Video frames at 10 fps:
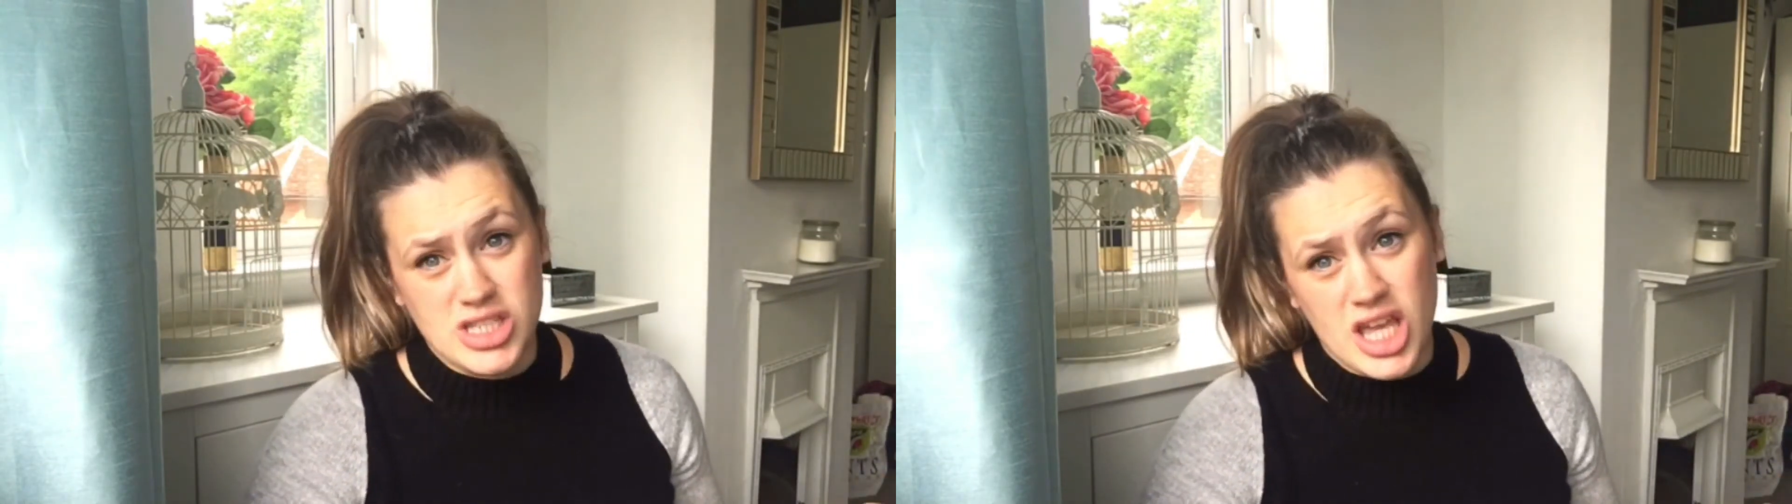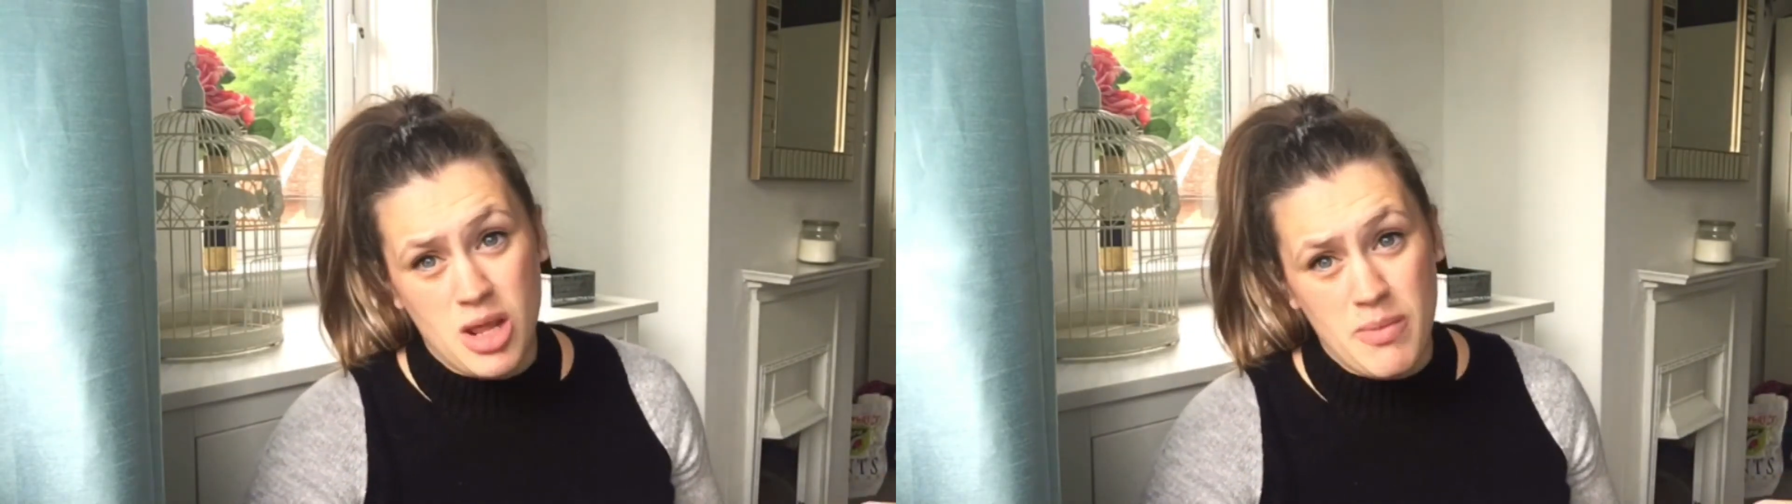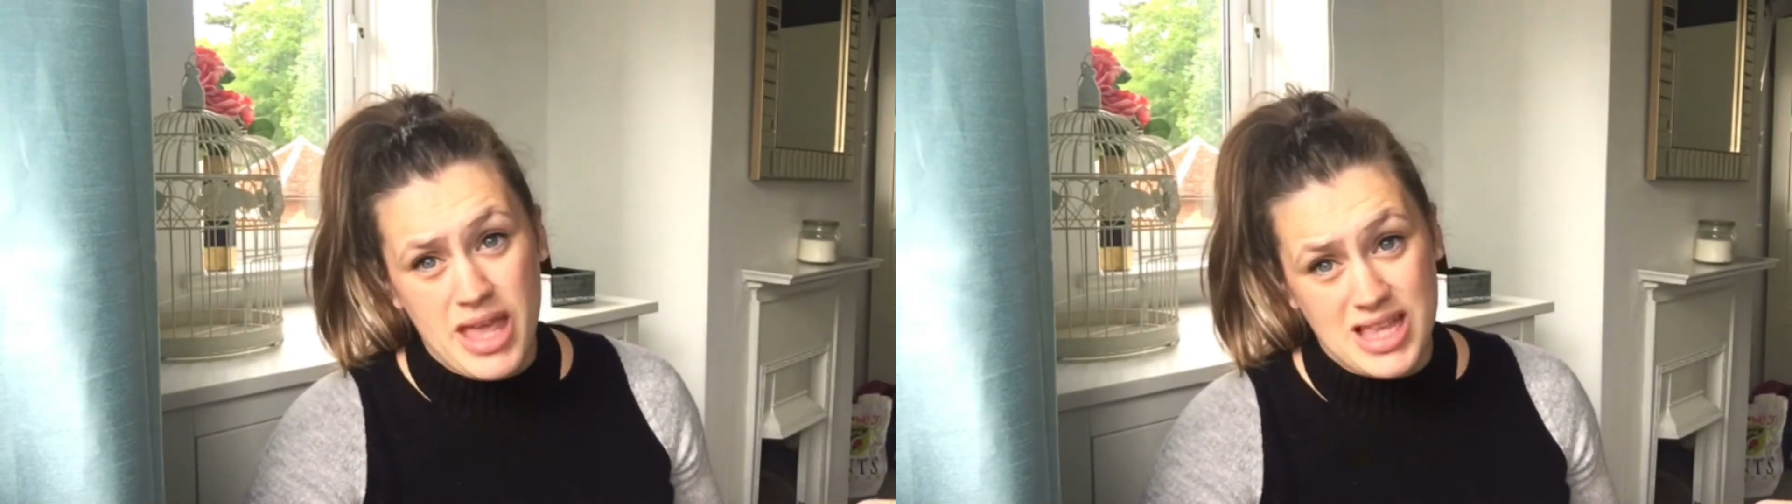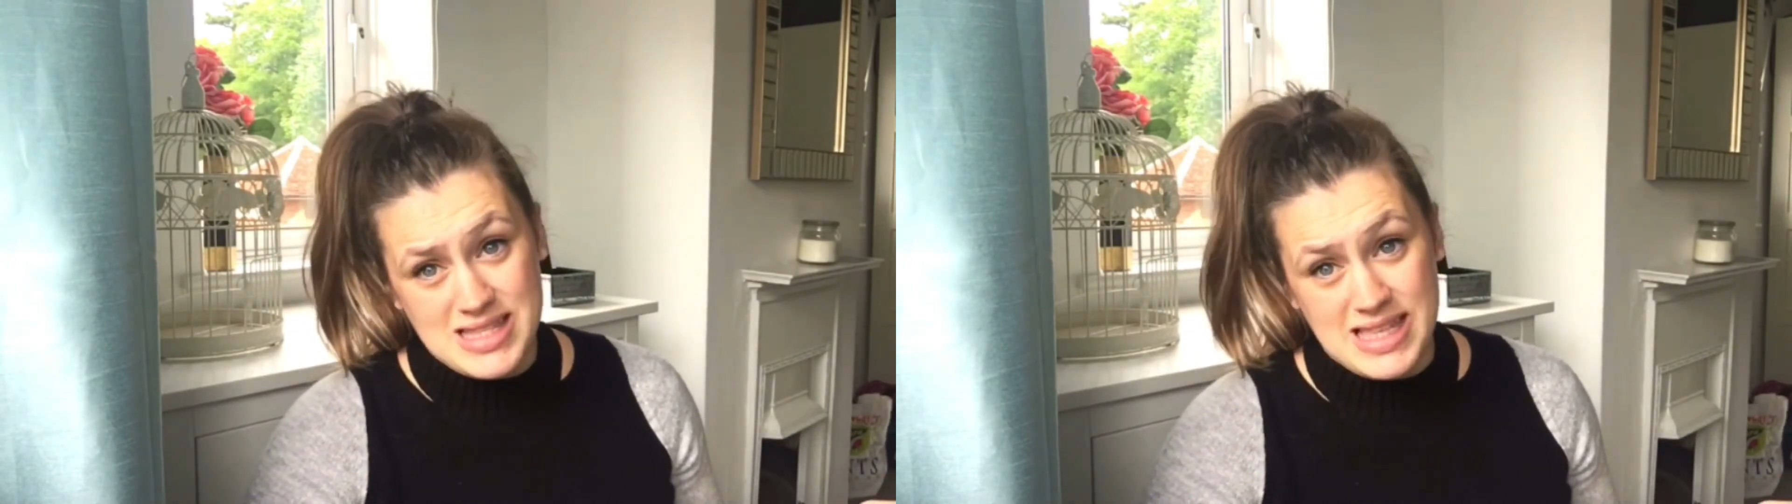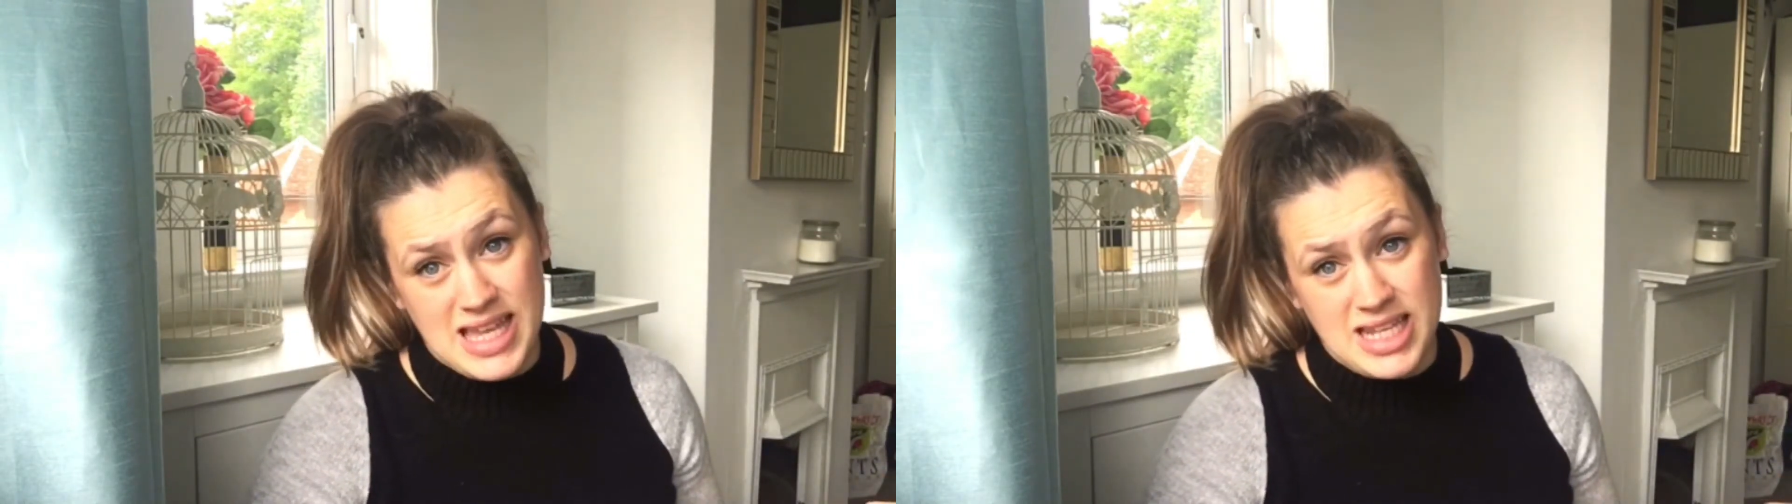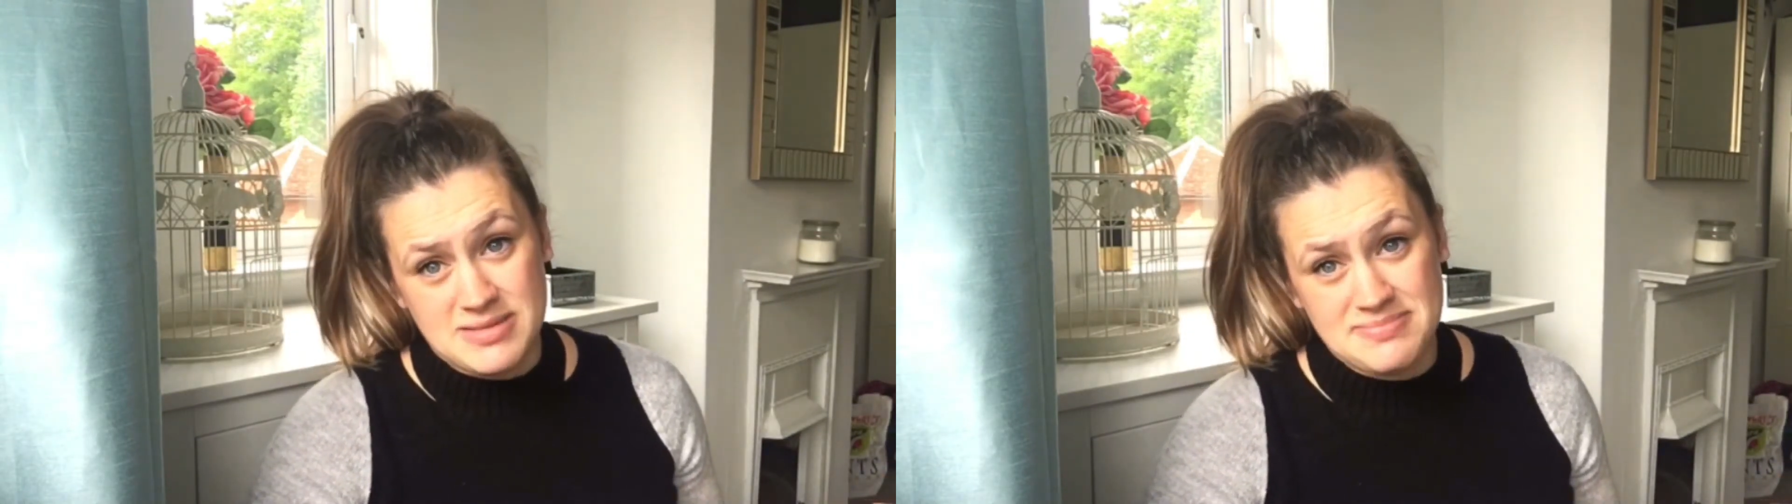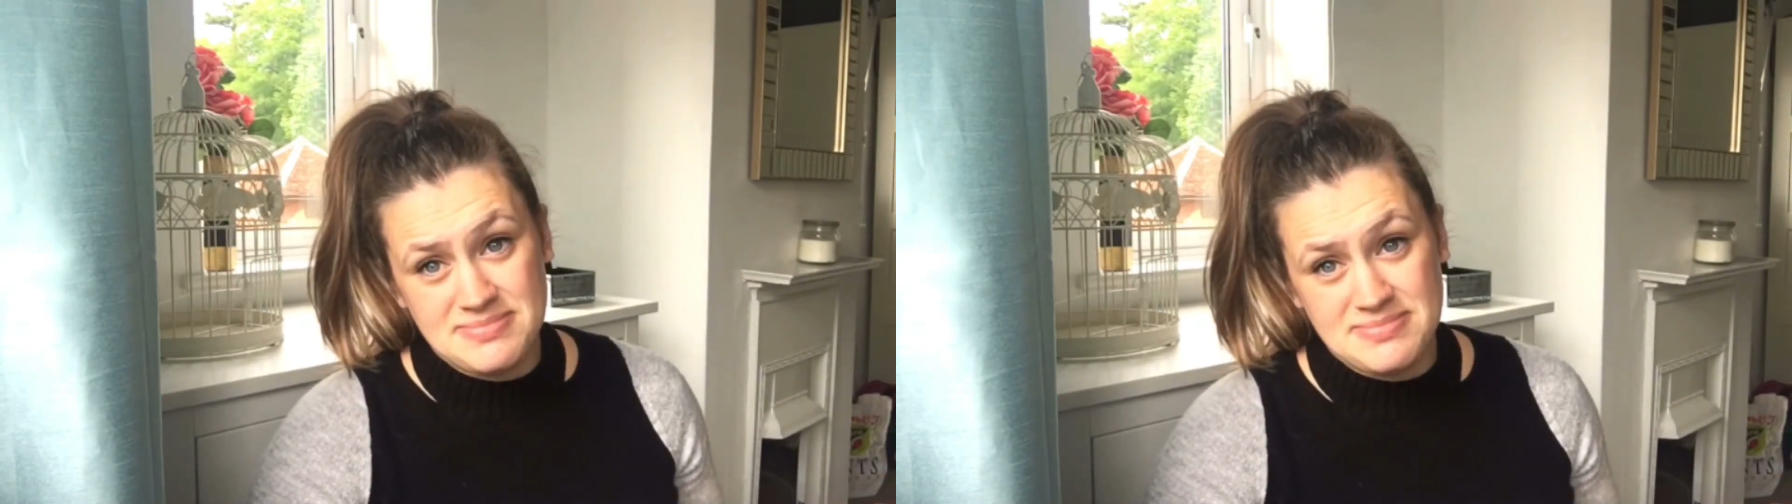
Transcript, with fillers: going to make a scene.